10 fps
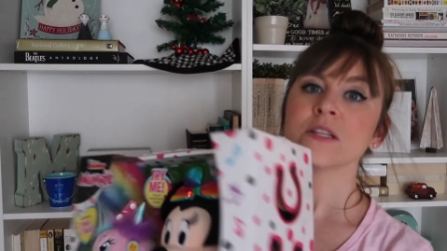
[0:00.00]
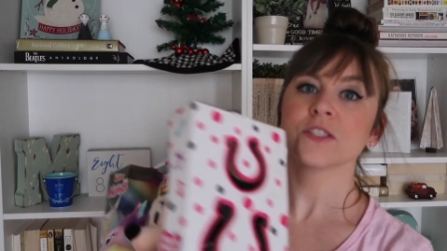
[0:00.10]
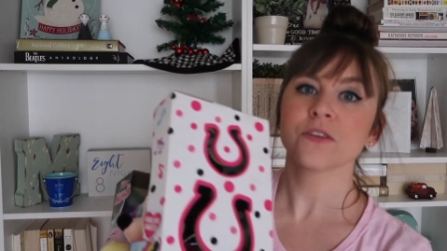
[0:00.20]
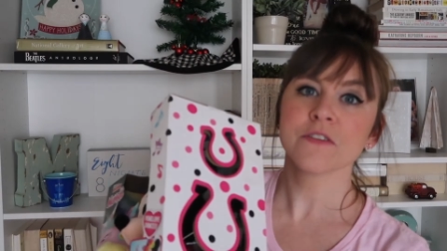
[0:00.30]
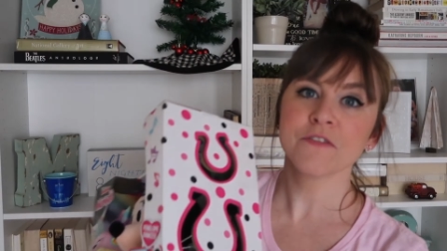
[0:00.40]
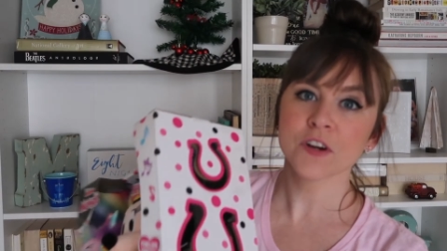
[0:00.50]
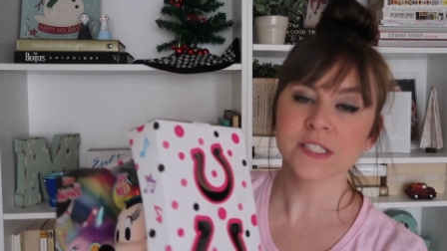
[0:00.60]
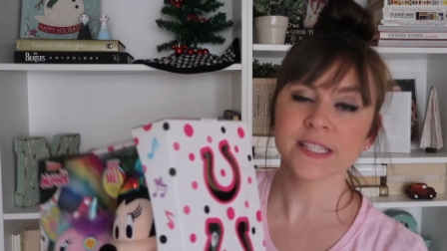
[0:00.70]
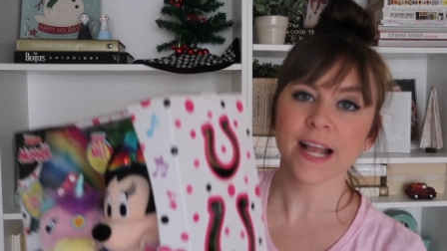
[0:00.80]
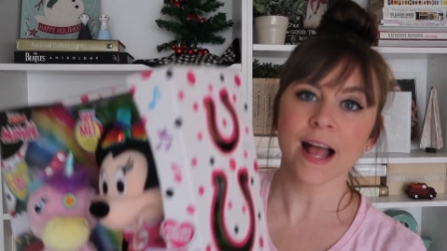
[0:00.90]
So the
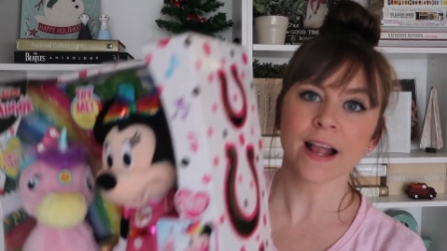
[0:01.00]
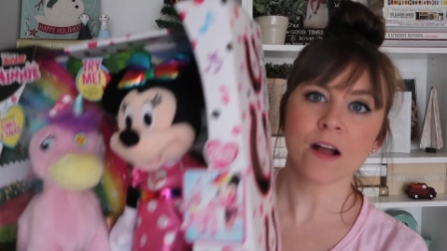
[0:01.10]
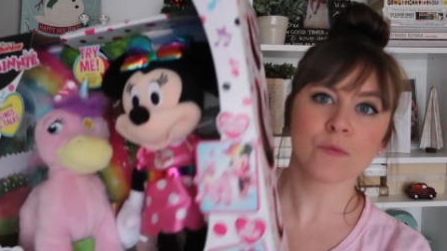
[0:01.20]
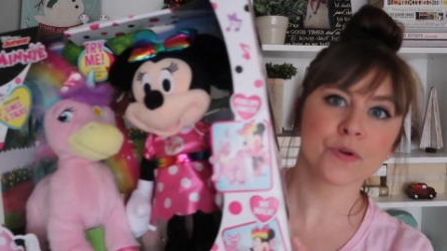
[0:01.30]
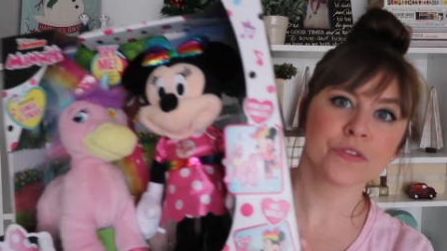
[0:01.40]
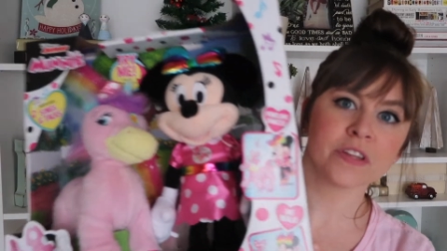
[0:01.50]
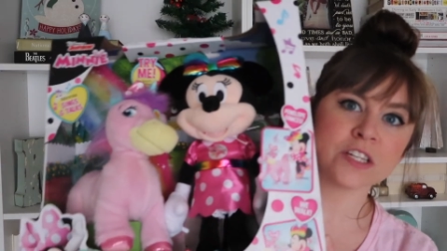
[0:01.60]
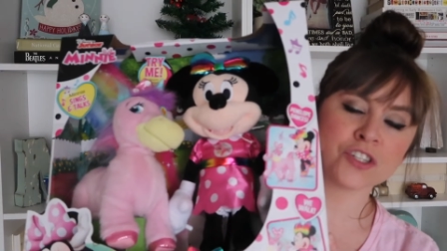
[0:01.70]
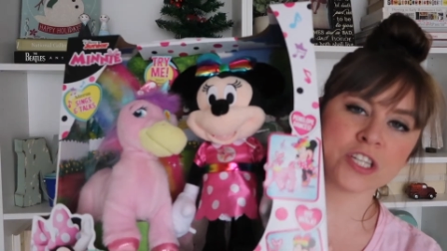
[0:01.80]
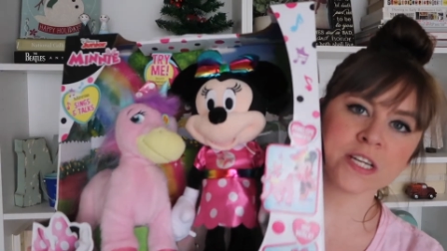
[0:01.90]
first thing I got
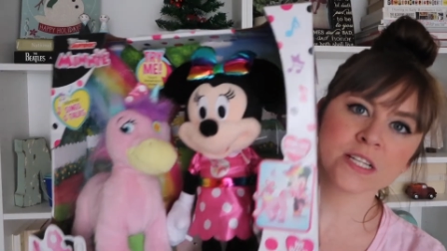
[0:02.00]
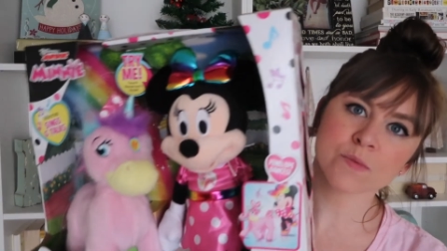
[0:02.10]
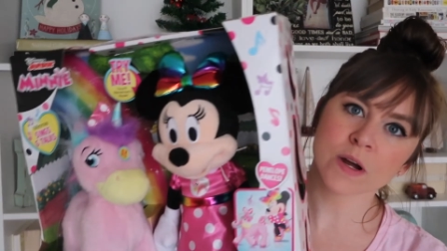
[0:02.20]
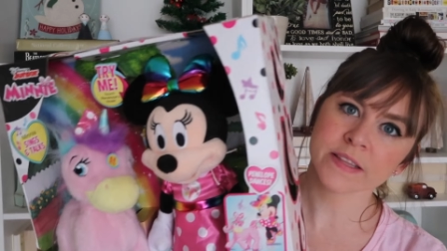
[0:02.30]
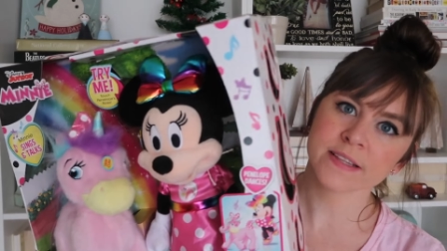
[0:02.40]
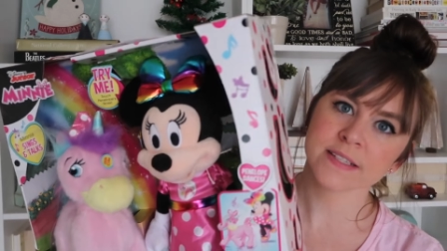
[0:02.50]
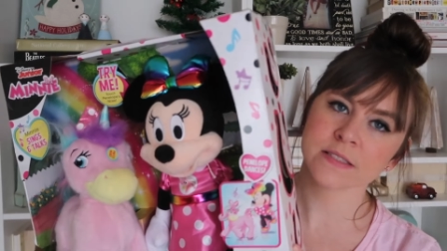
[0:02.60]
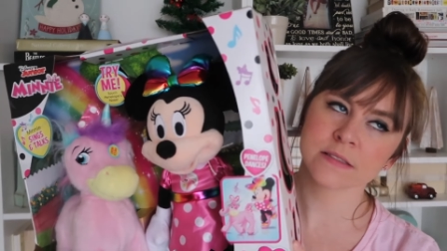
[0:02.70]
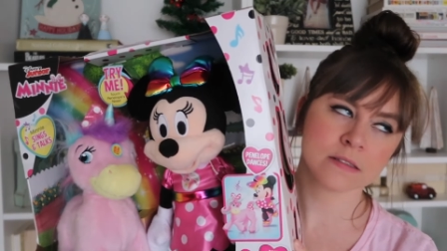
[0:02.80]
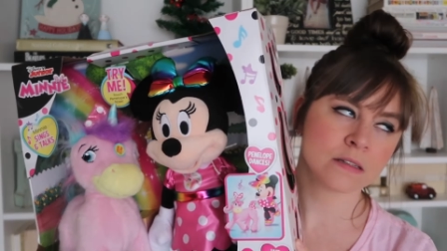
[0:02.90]
Ruthie, she has wanted this
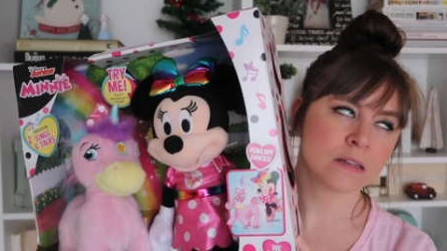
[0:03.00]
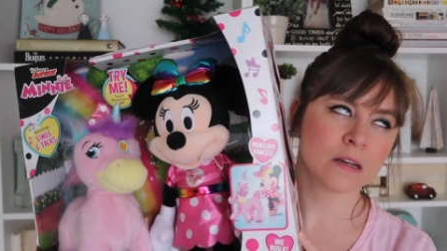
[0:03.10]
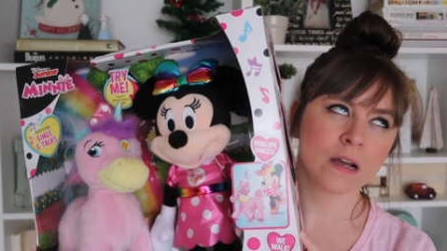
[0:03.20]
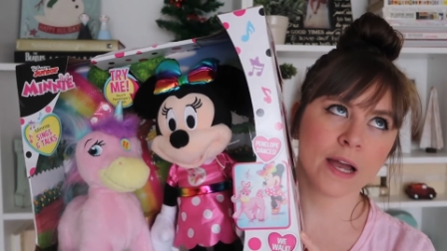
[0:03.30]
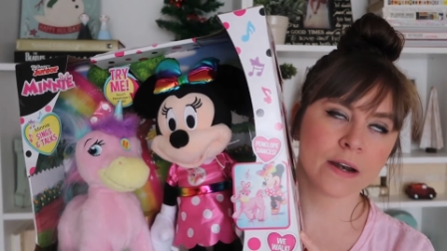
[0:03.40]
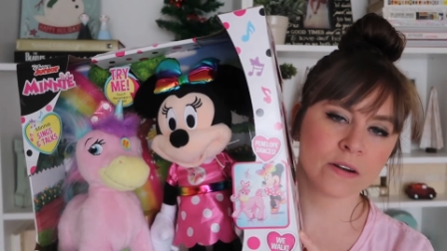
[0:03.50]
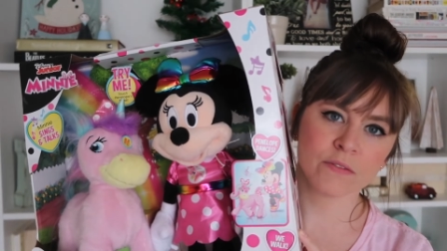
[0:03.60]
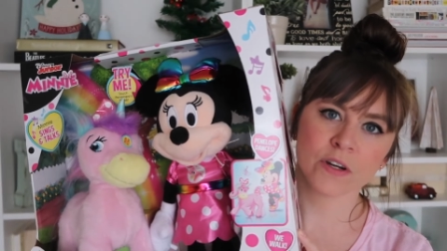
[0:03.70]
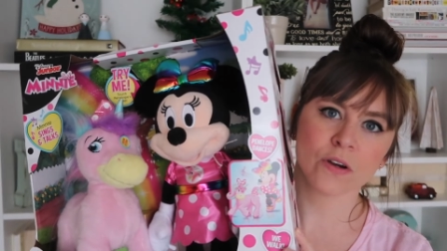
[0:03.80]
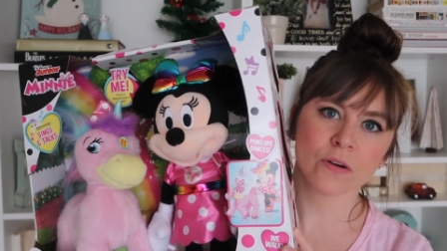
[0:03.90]
I don't
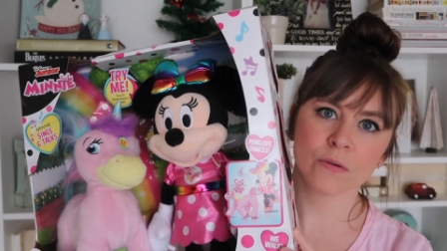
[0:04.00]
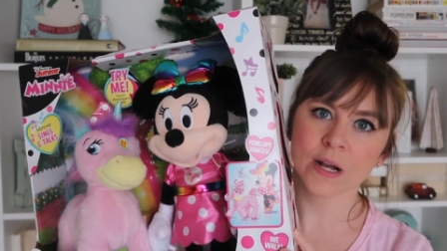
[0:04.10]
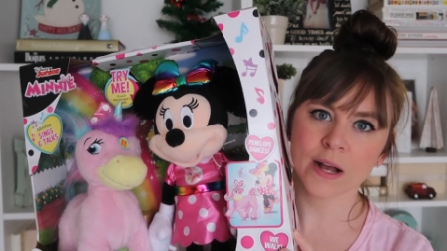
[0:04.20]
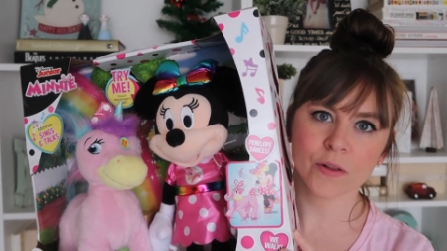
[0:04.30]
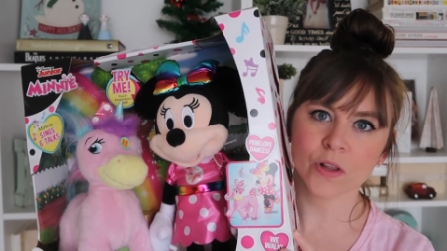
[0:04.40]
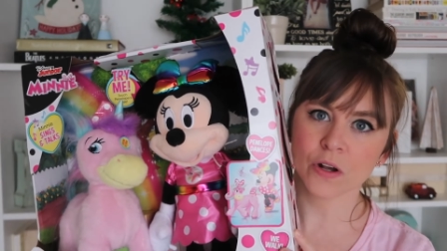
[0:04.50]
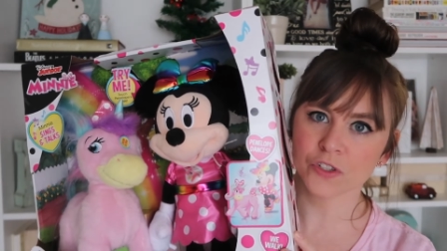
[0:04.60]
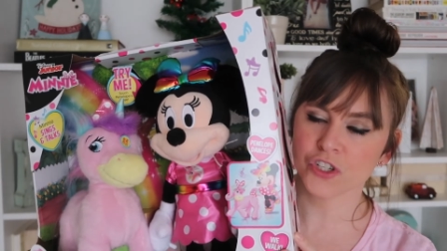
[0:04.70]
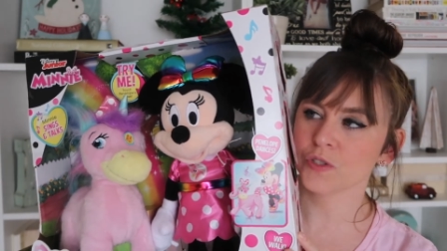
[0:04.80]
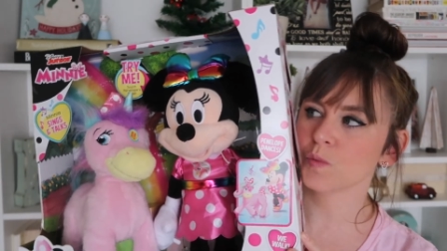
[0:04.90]
even know how long
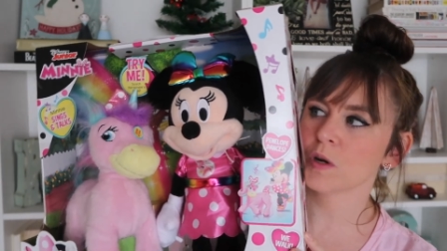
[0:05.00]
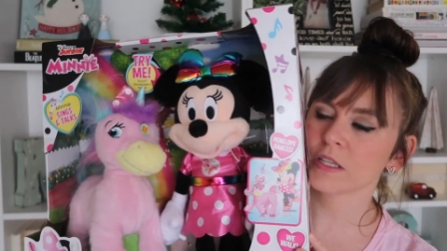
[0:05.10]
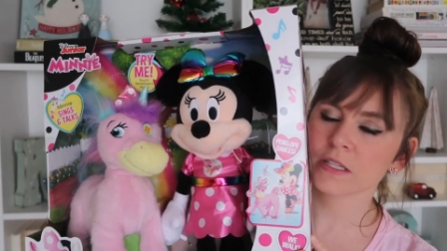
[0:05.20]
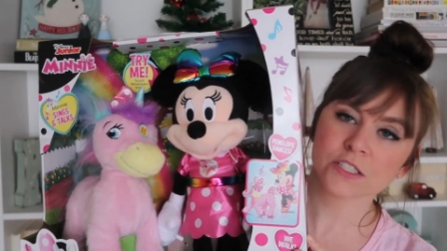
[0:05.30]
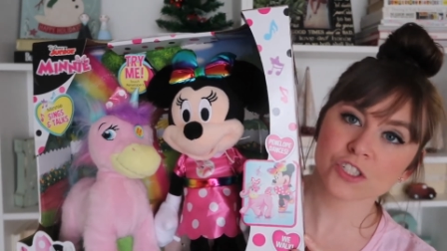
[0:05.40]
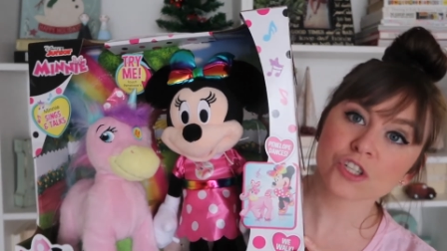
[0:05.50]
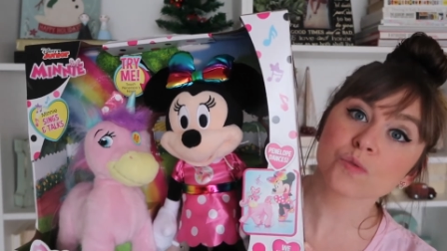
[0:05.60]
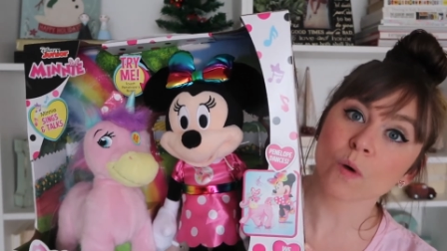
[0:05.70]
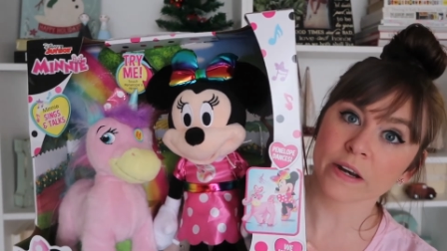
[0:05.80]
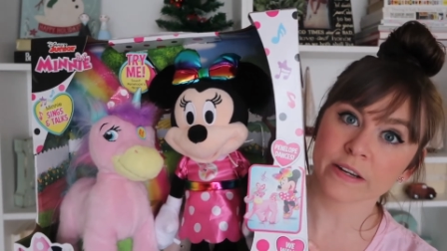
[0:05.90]
she's wanted this.
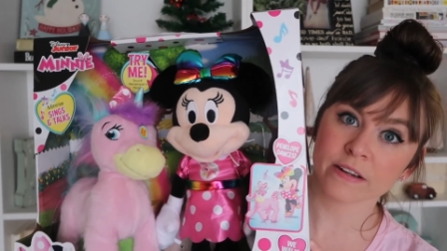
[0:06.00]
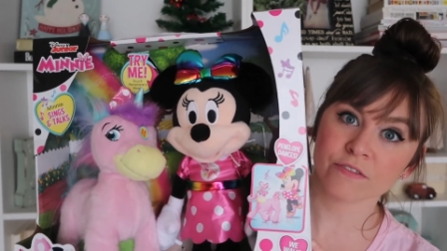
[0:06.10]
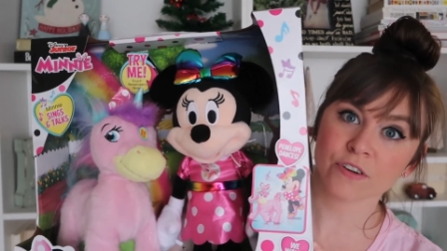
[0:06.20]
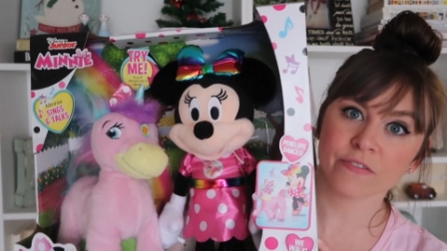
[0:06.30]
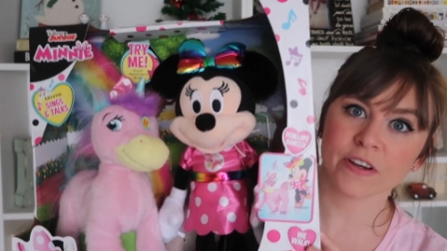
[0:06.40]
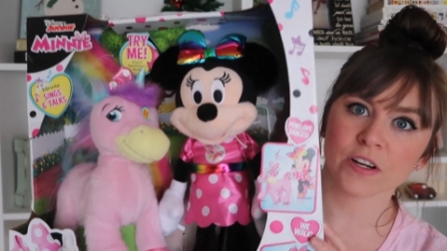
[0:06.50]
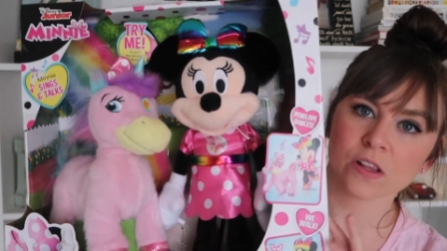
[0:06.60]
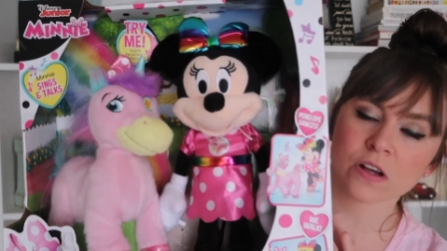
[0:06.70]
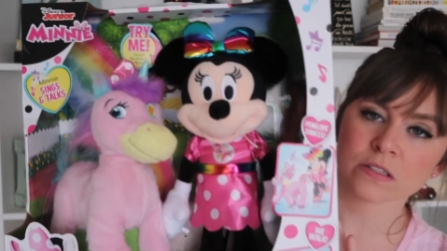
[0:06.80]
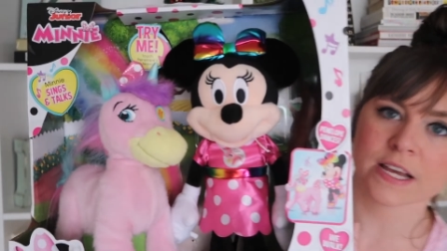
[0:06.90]
She's wanted it for a very long